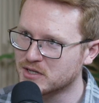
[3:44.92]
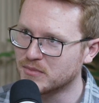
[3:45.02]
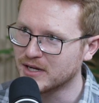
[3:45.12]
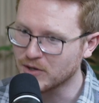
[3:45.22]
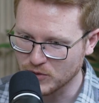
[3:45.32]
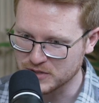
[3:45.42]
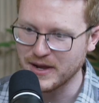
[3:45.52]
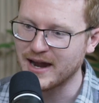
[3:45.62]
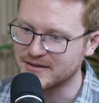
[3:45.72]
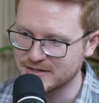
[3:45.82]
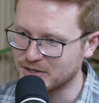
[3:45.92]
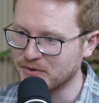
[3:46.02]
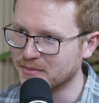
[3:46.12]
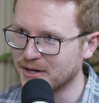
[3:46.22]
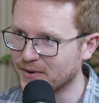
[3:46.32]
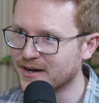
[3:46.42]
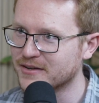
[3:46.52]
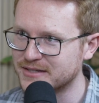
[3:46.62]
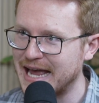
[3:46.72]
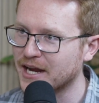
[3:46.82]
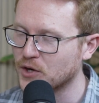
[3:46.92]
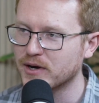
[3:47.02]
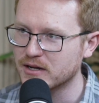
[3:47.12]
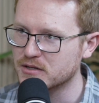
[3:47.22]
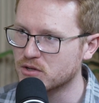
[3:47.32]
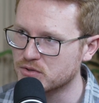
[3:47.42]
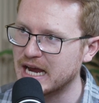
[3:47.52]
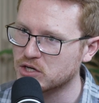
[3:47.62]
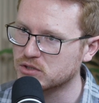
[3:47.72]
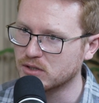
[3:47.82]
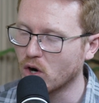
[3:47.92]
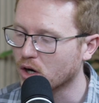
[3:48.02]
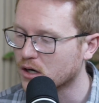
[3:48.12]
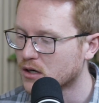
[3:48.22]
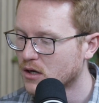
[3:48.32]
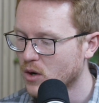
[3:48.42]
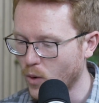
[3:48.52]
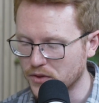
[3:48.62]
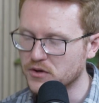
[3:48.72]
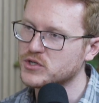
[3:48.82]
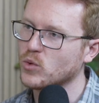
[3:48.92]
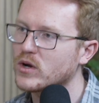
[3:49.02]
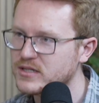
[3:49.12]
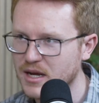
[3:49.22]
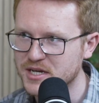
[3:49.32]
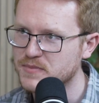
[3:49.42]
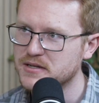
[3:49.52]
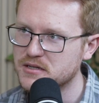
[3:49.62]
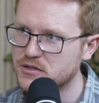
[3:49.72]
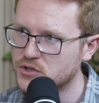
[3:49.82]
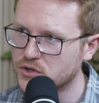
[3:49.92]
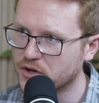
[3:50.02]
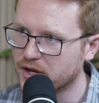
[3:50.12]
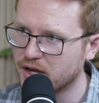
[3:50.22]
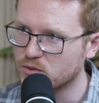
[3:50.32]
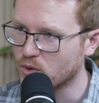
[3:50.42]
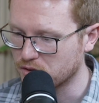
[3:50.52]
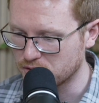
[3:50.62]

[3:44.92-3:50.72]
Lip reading: to be or as bad as it's going to be, right? As accurate as those actually are. Whether it's your one-time expenses that you cook in, whether